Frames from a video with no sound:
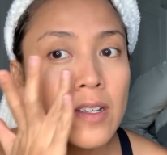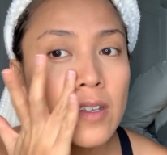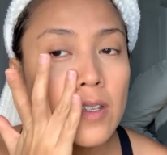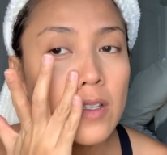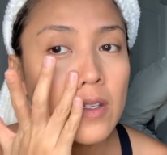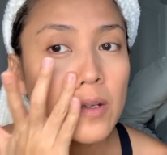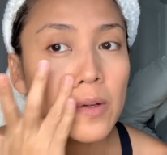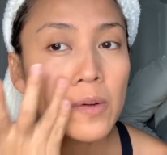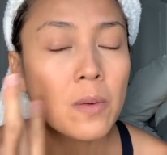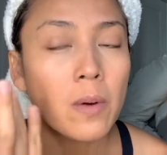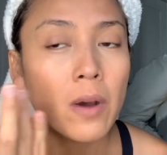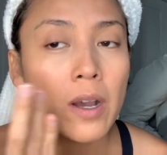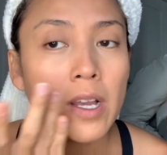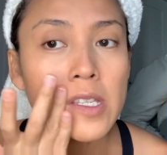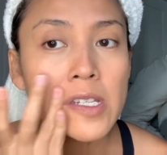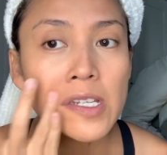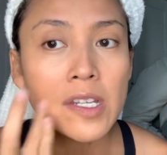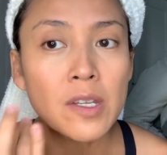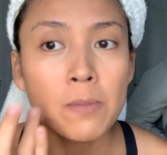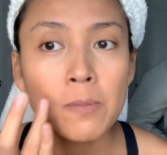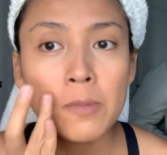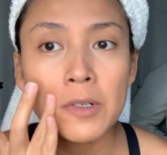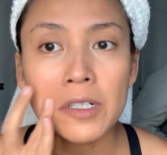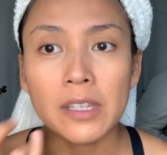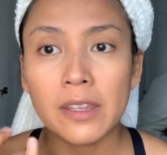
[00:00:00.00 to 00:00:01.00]
So, once
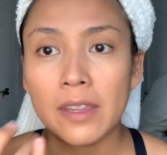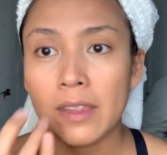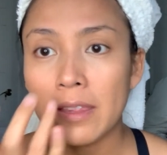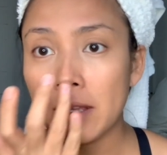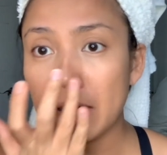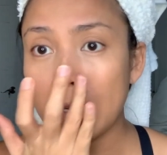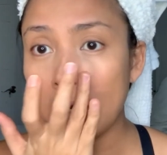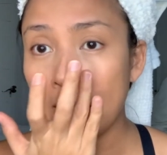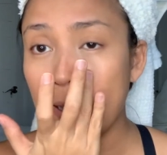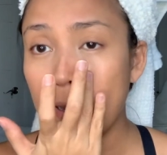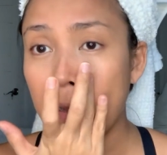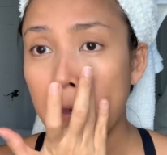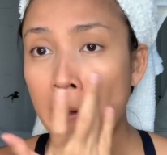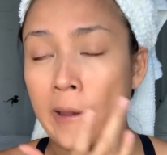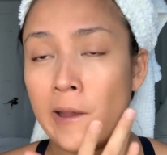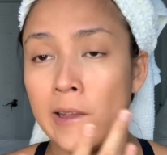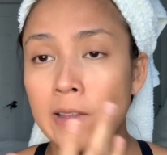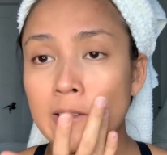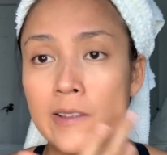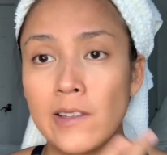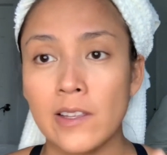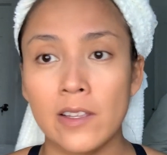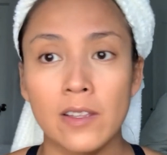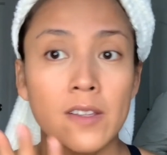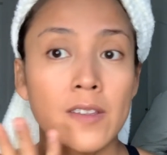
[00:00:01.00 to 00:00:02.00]
you put
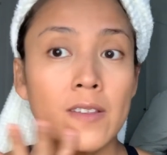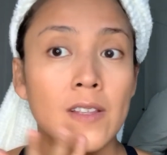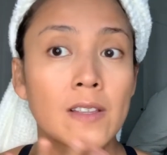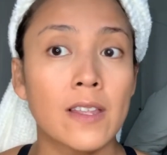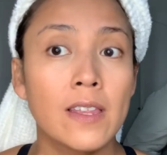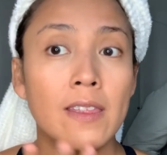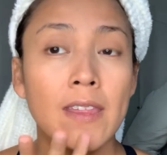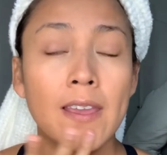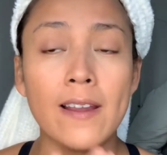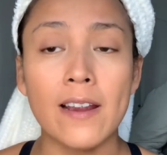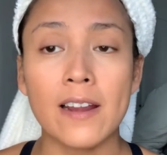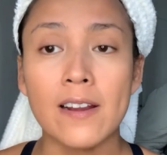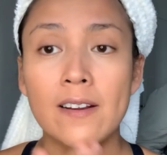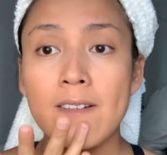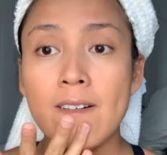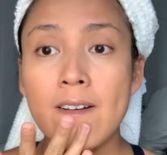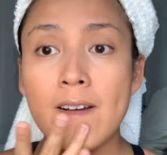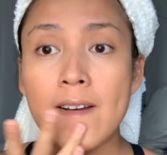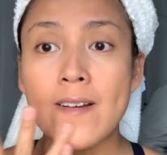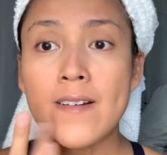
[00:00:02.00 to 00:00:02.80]
that, there.